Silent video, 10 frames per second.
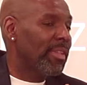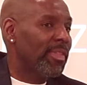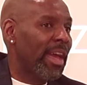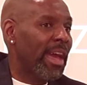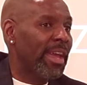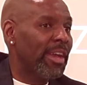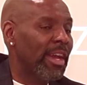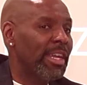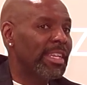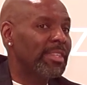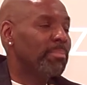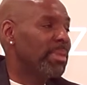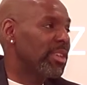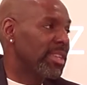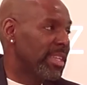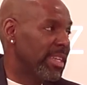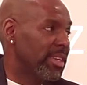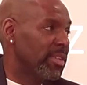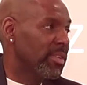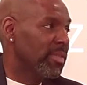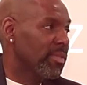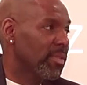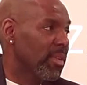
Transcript: that is barely legal.